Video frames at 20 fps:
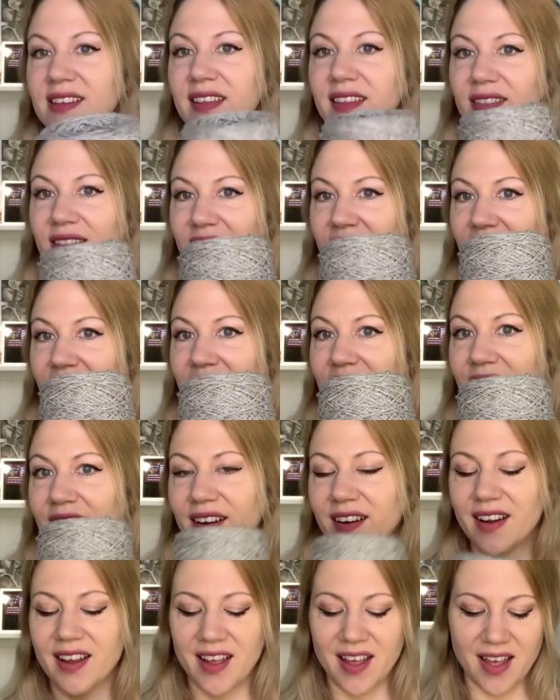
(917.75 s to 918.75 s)
in there.
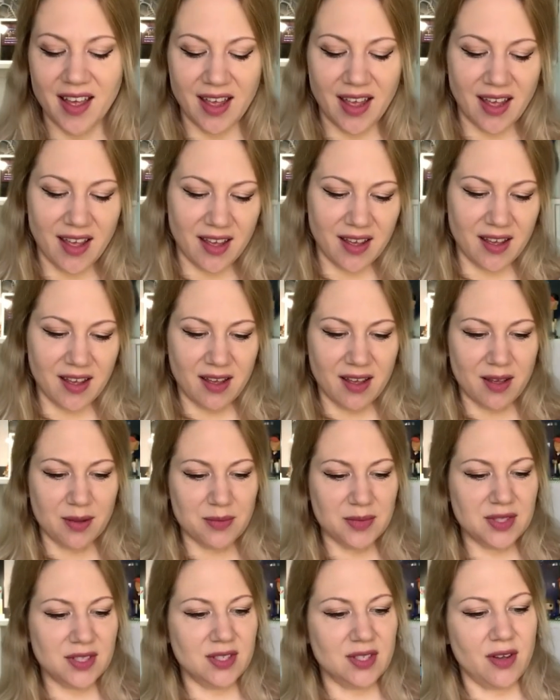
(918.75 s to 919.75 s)

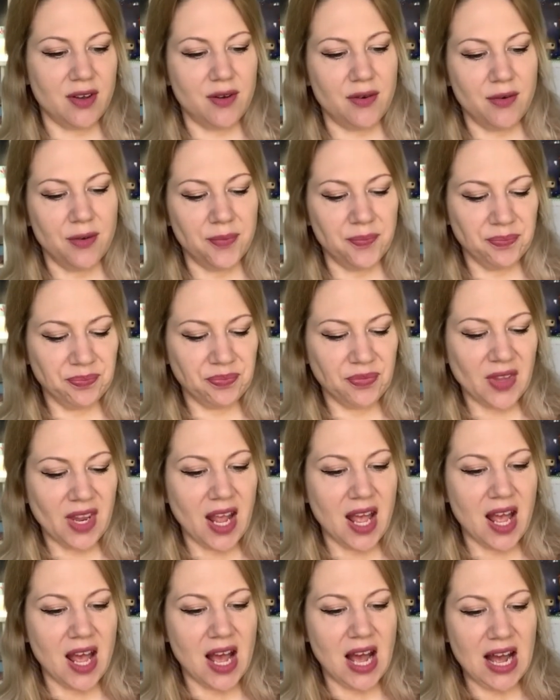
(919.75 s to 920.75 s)
So
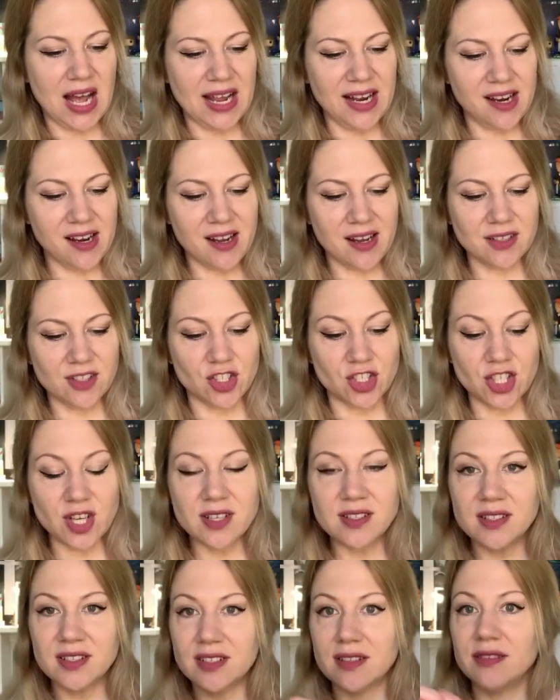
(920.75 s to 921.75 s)
I
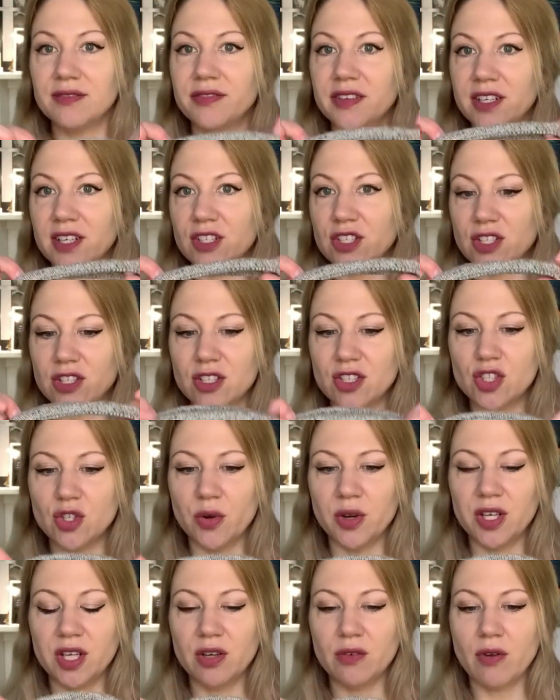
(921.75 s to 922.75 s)
just finished the
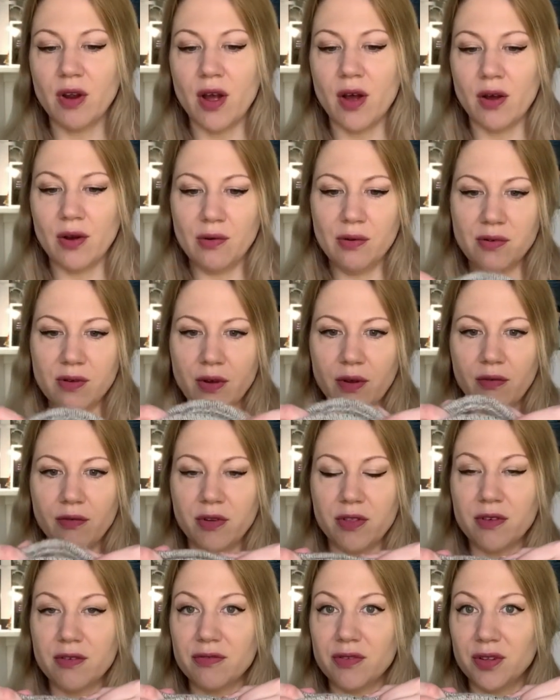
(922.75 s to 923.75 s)
joining row for
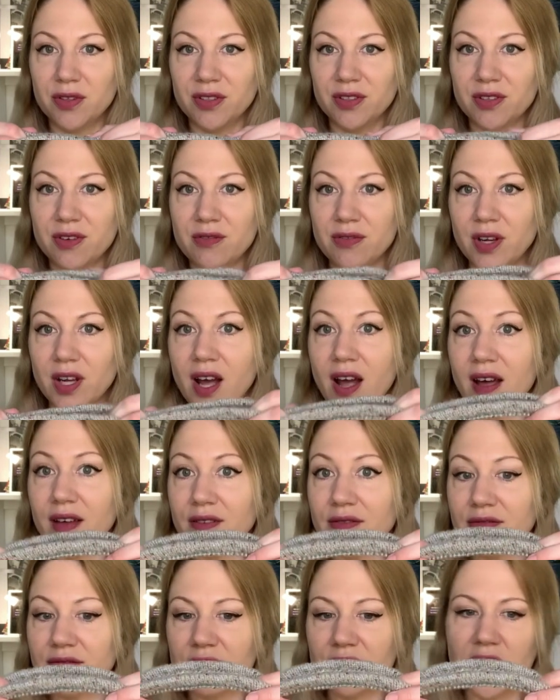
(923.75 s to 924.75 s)
the folded over
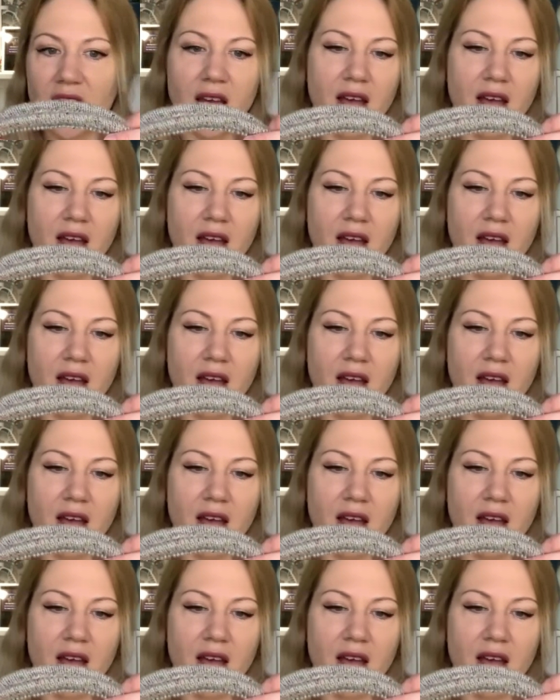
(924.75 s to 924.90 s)
cuff.